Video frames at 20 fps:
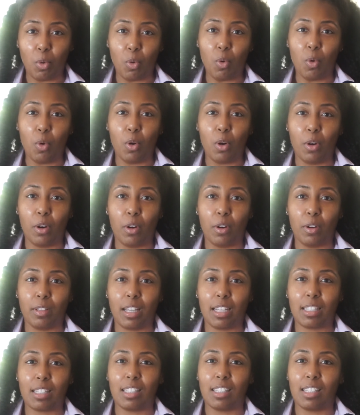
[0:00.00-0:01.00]
or
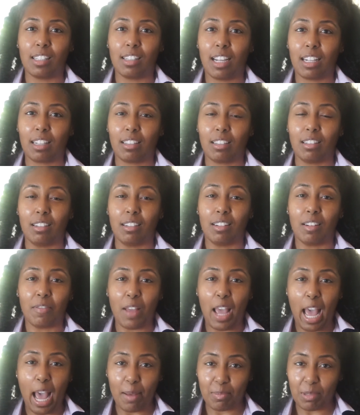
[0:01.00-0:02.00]
lessens the likelihood
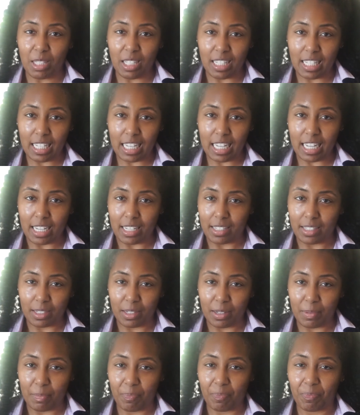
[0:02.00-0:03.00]
of
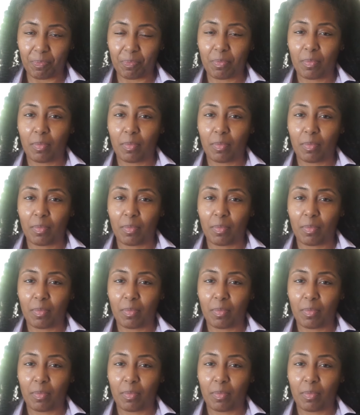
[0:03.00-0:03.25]
absenteeism.